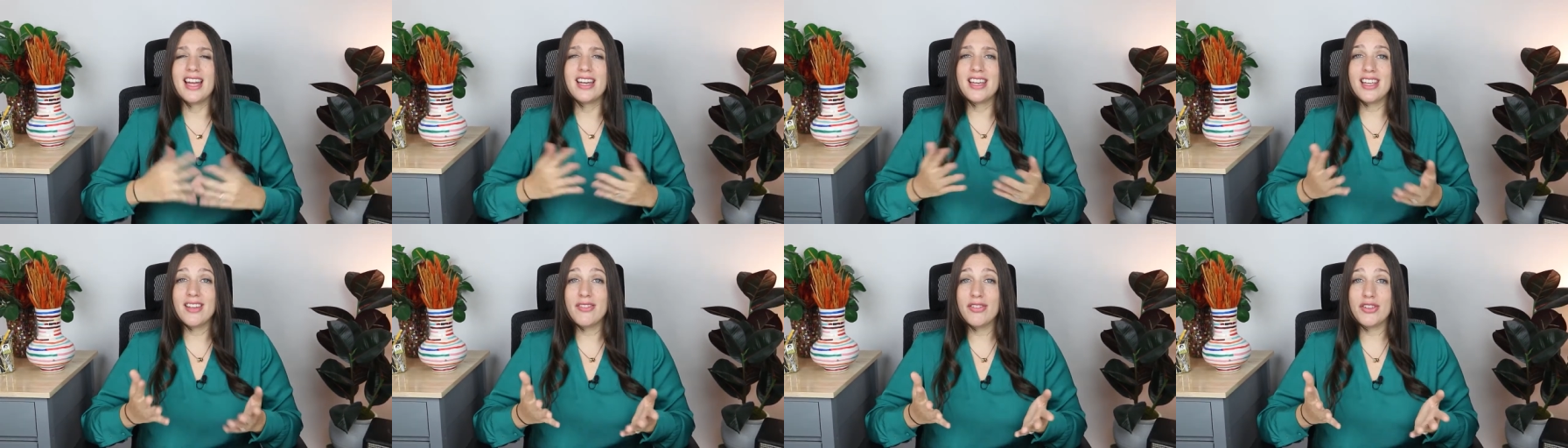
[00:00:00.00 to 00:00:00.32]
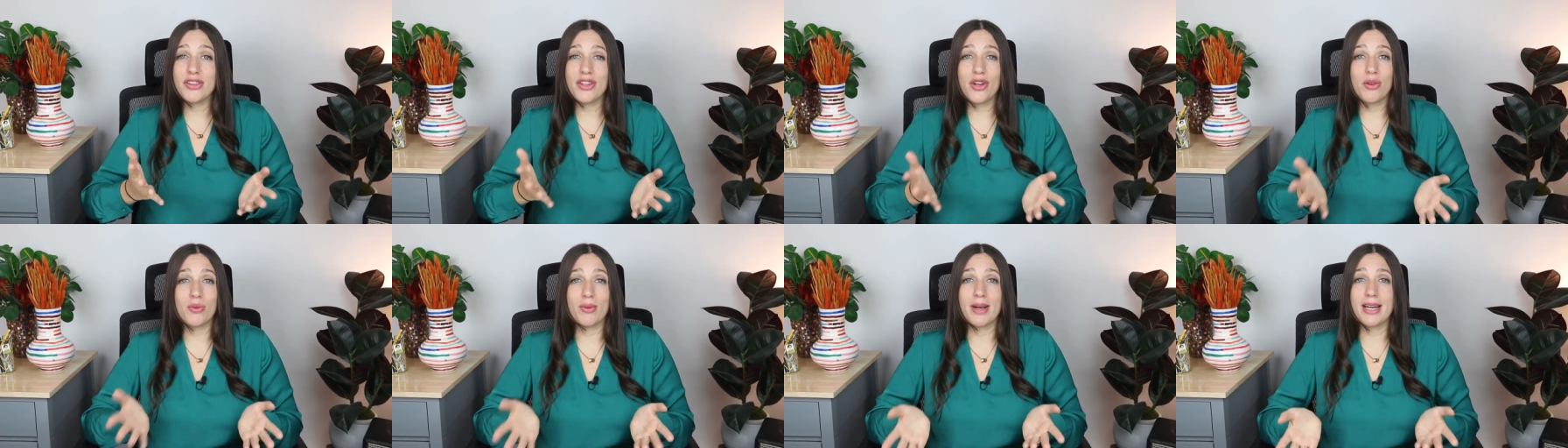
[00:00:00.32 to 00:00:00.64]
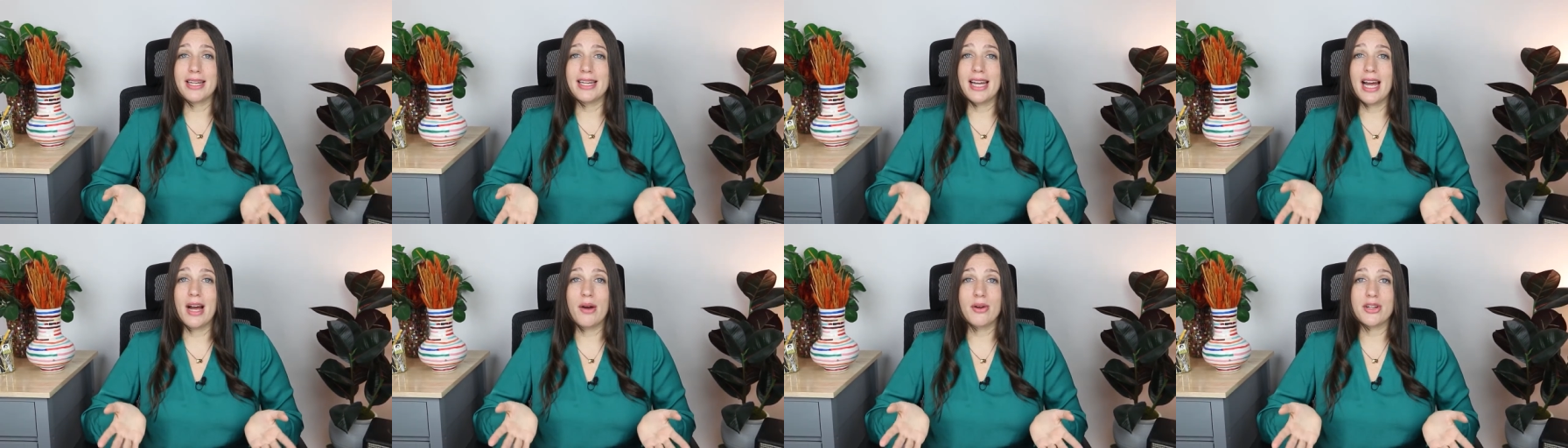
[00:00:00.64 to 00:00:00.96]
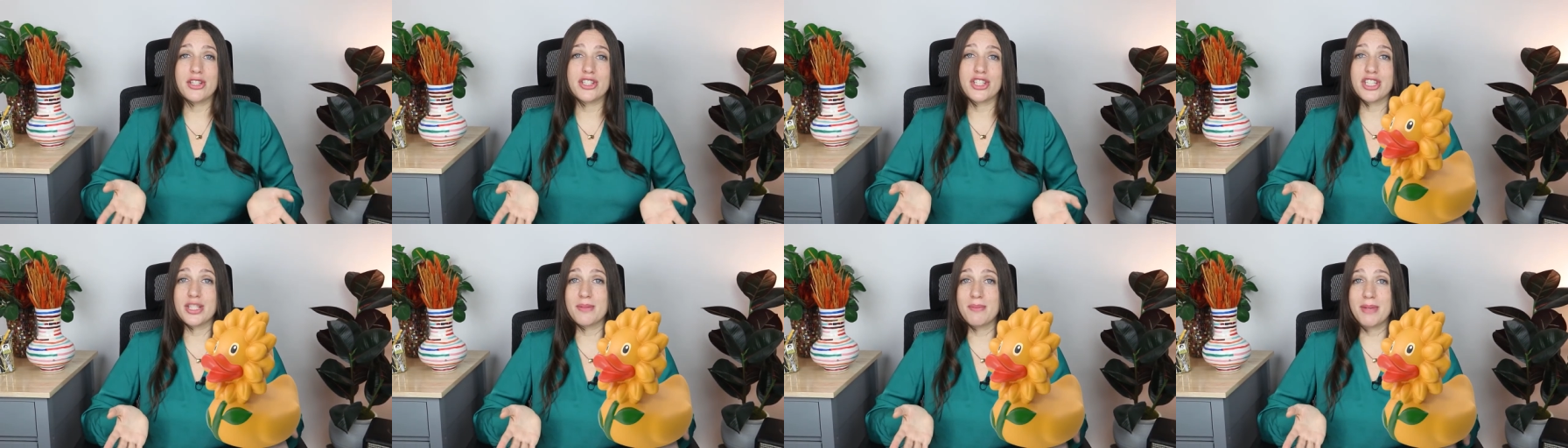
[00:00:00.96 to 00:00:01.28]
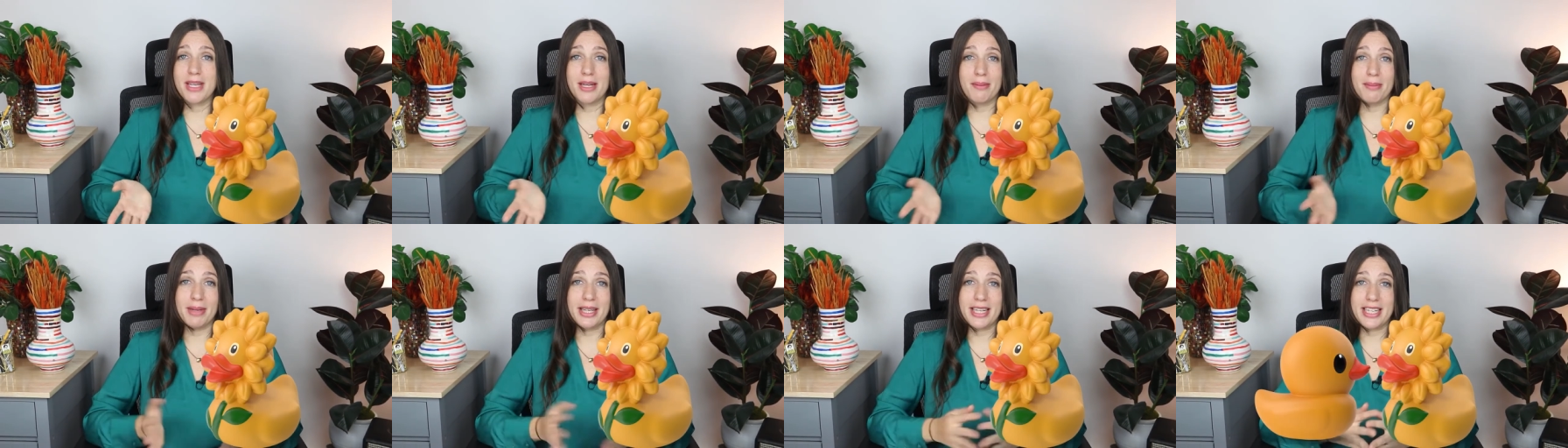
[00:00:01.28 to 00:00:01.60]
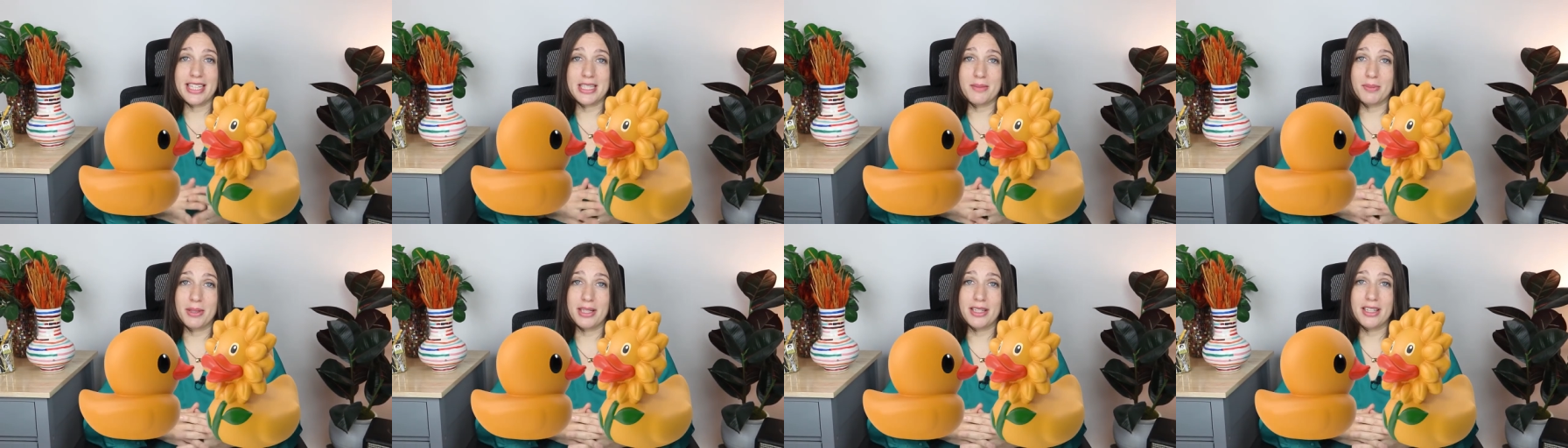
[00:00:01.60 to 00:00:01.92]
And even though right now it's just me and my
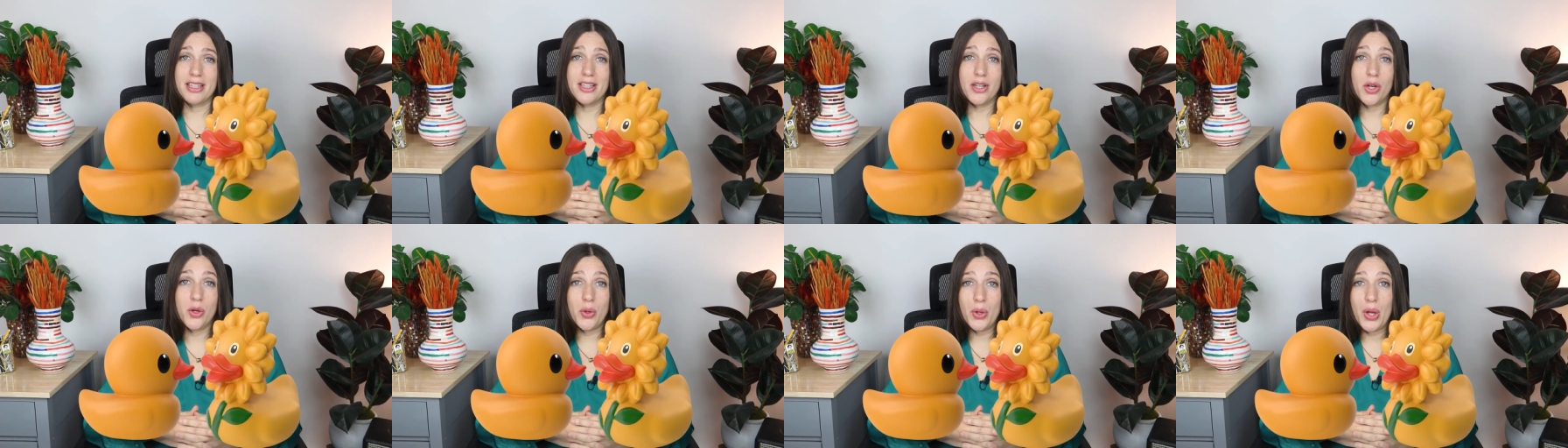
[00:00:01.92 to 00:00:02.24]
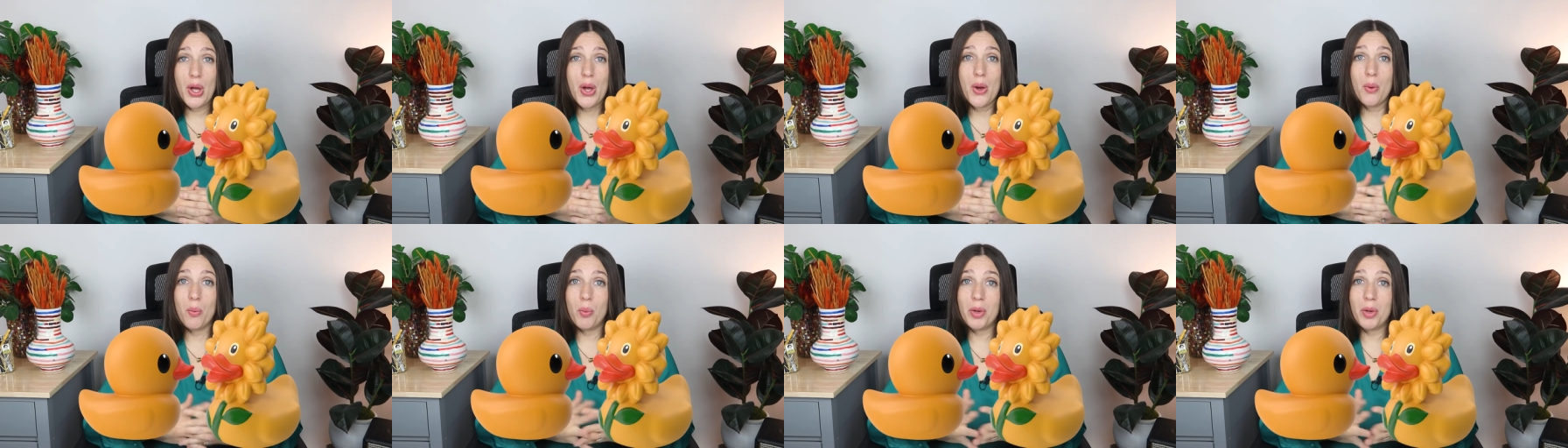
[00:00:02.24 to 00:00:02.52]
husband Gil,